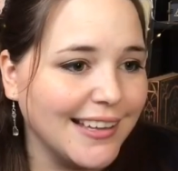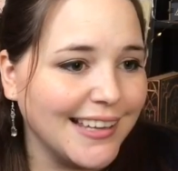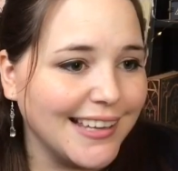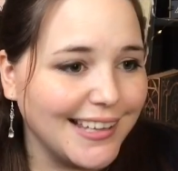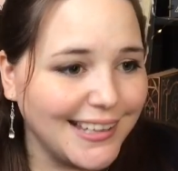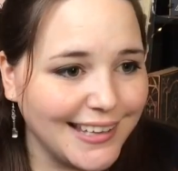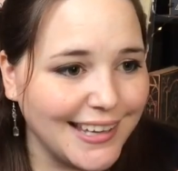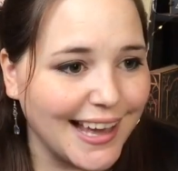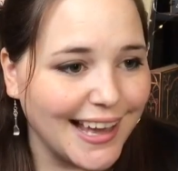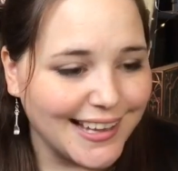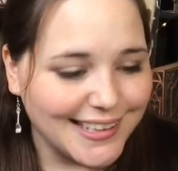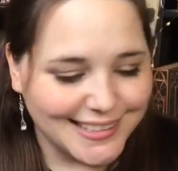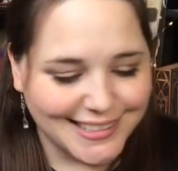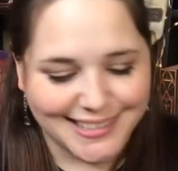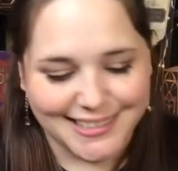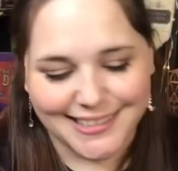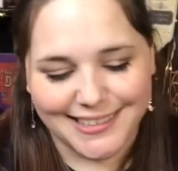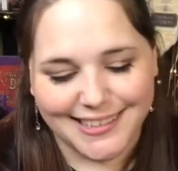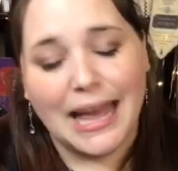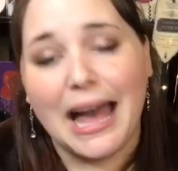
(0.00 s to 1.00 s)

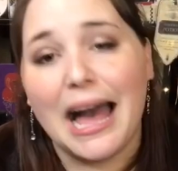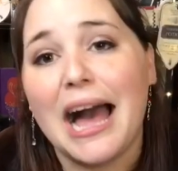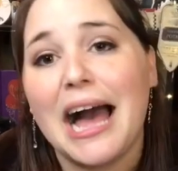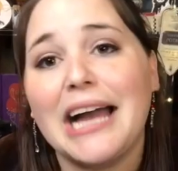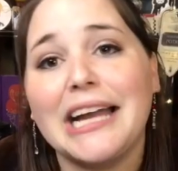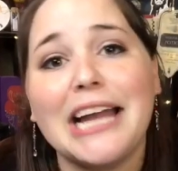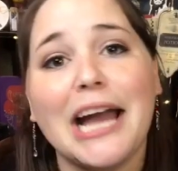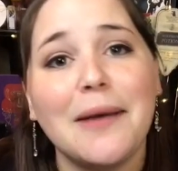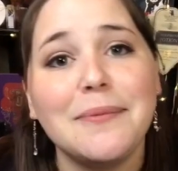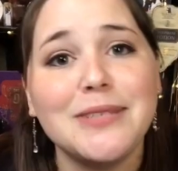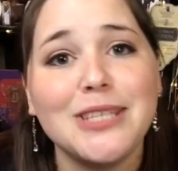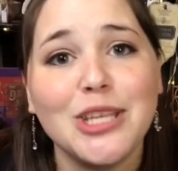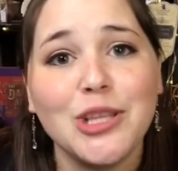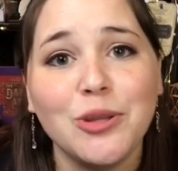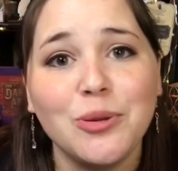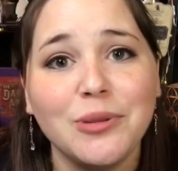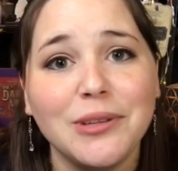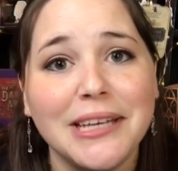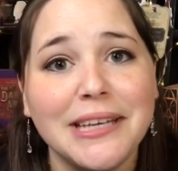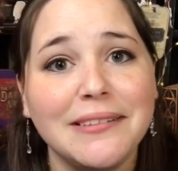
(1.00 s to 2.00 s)
Yes. I
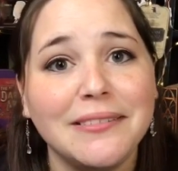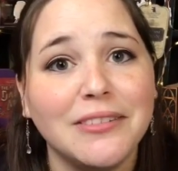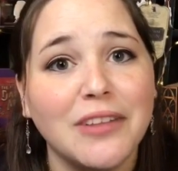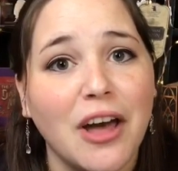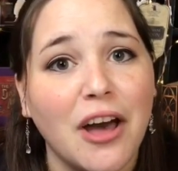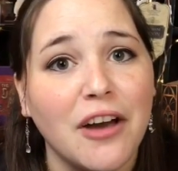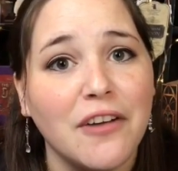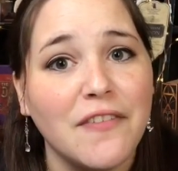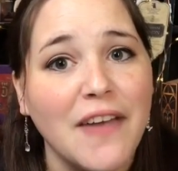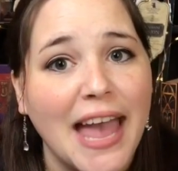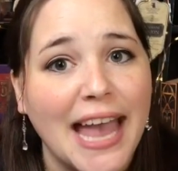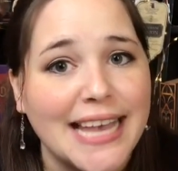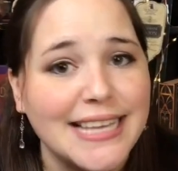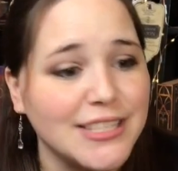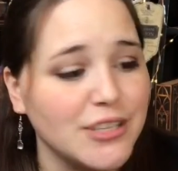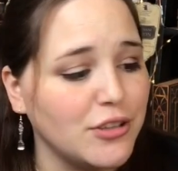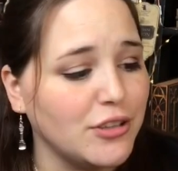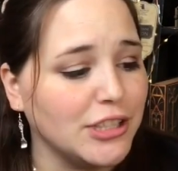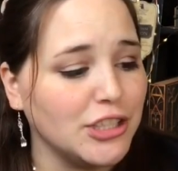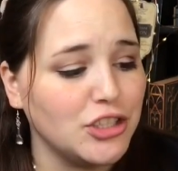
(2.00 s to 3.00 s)
absolutely love
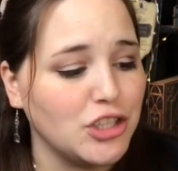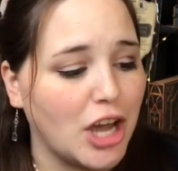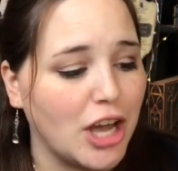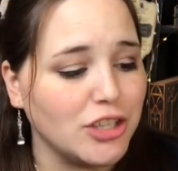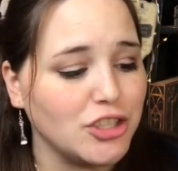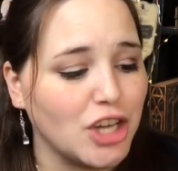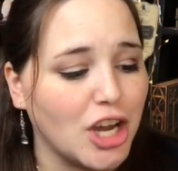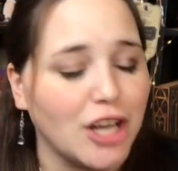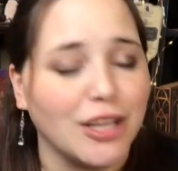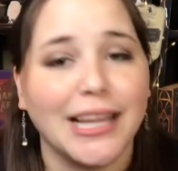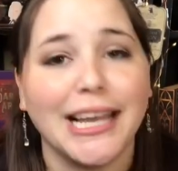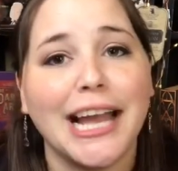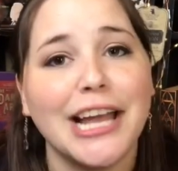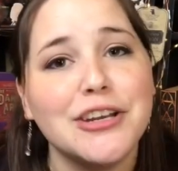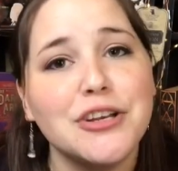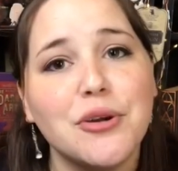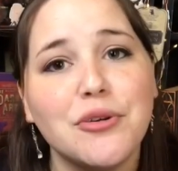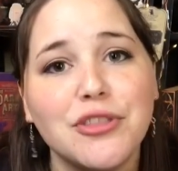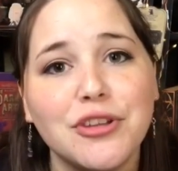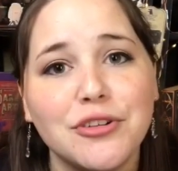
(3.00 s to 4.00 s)
Hazel and Cha-Cha. Like, I
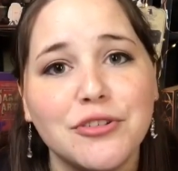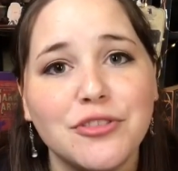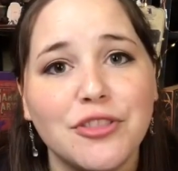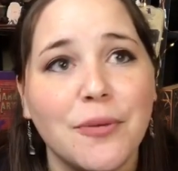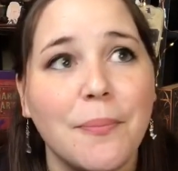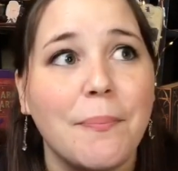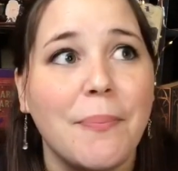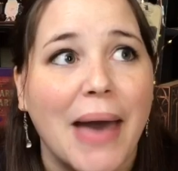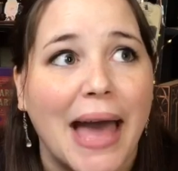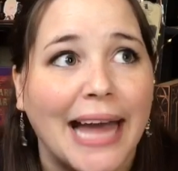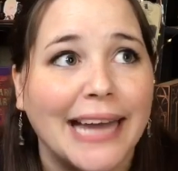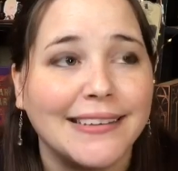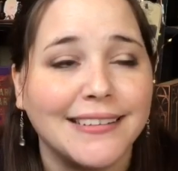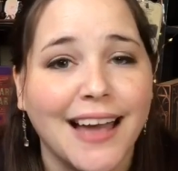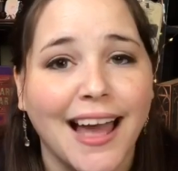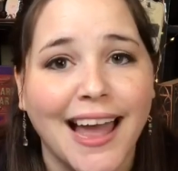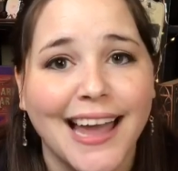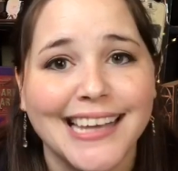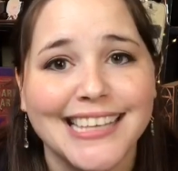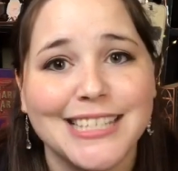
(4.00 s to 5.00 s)
know they're the bad
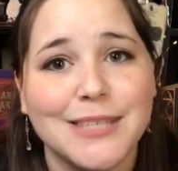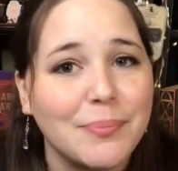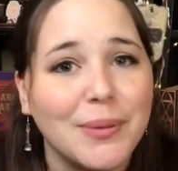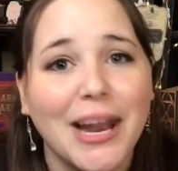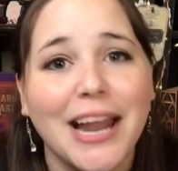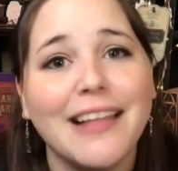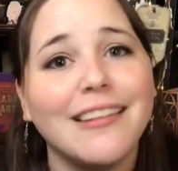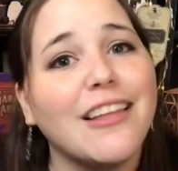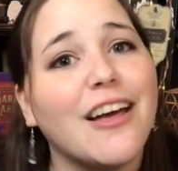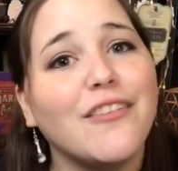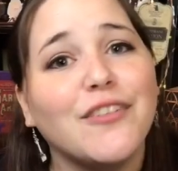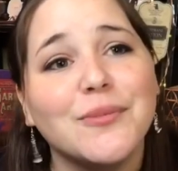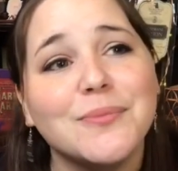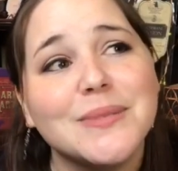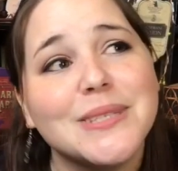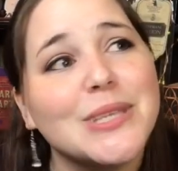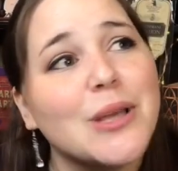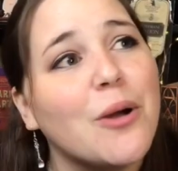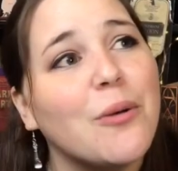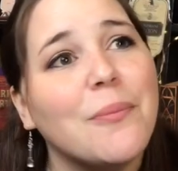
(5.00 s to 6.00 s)
guys, but I love them
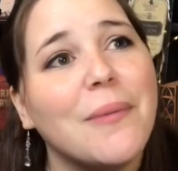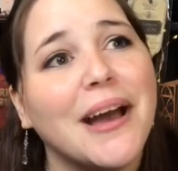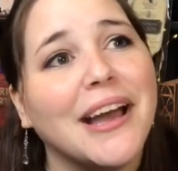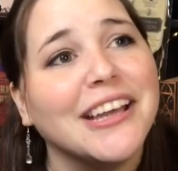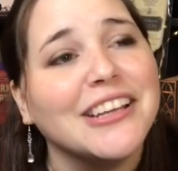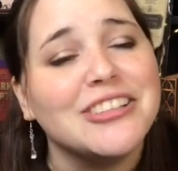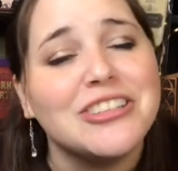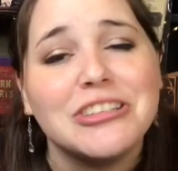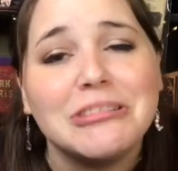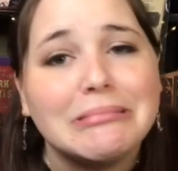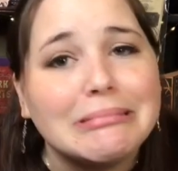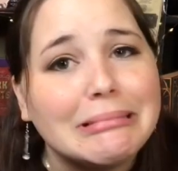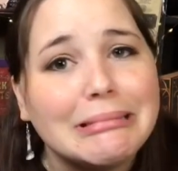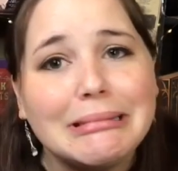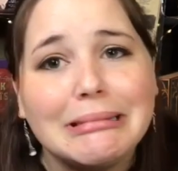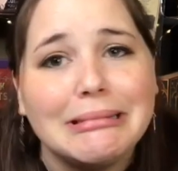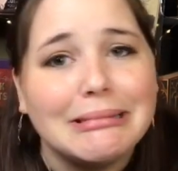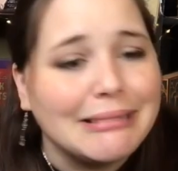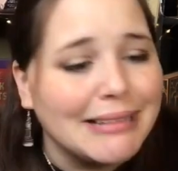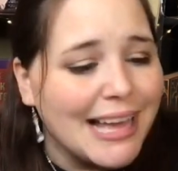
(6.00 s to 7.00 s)
so much.
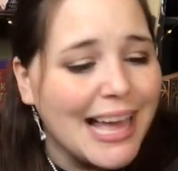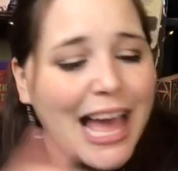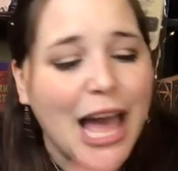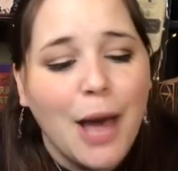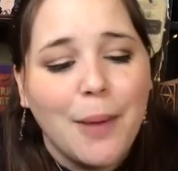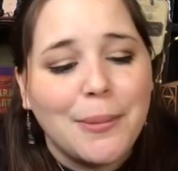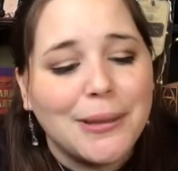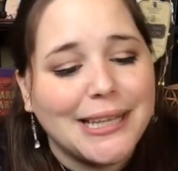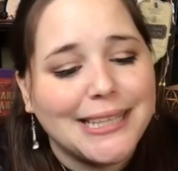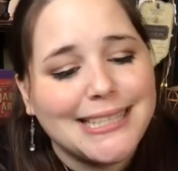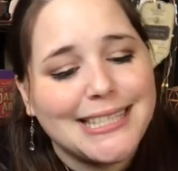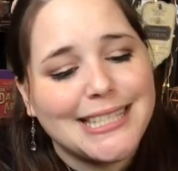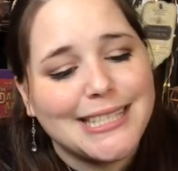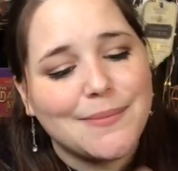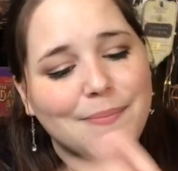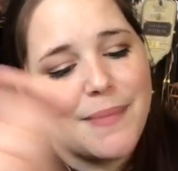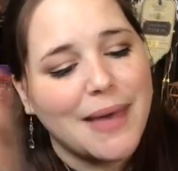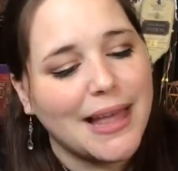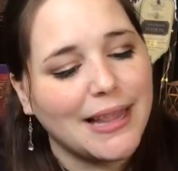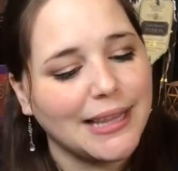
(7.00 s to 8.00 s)
But let's
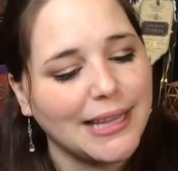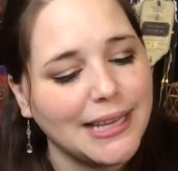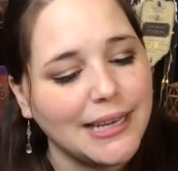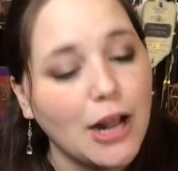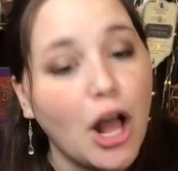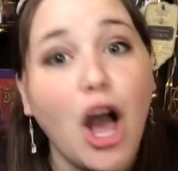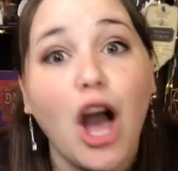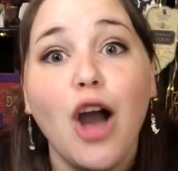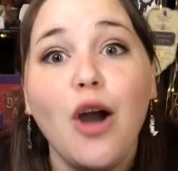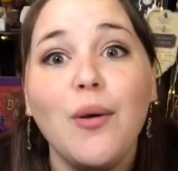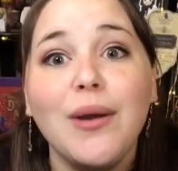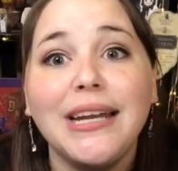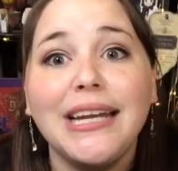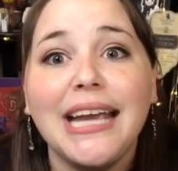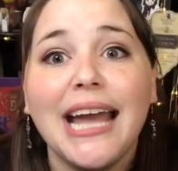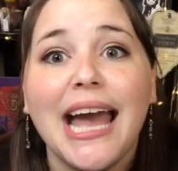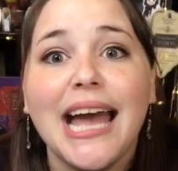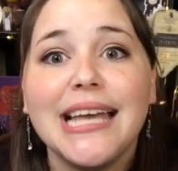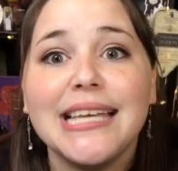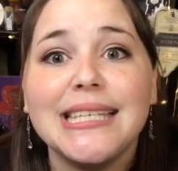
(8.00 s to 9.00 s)
smell it. Oh, and
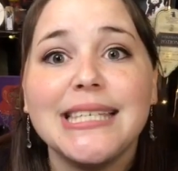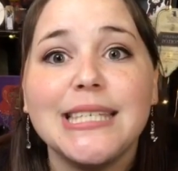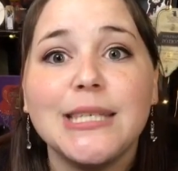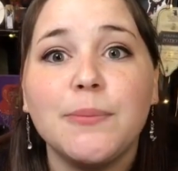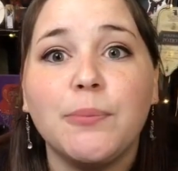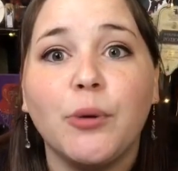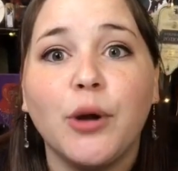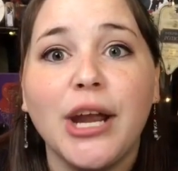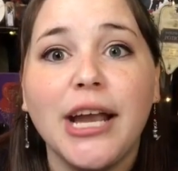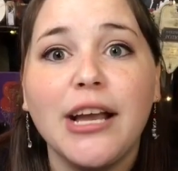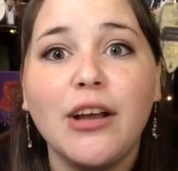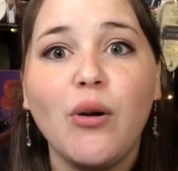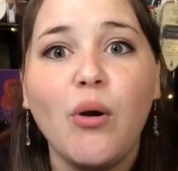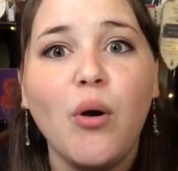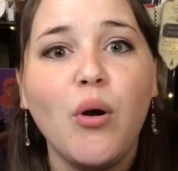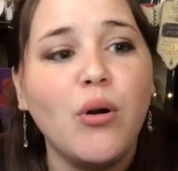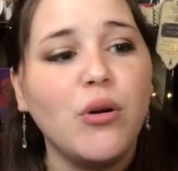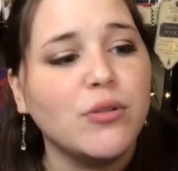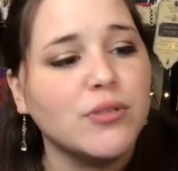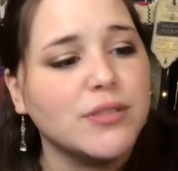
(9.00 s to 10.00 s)
it has
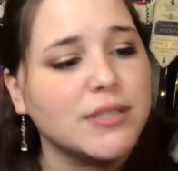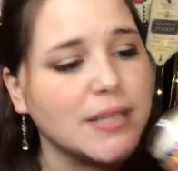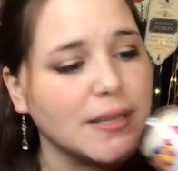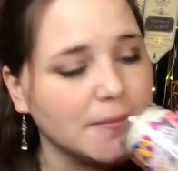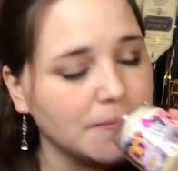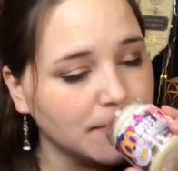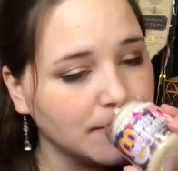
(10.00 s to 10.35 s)
sprinkles.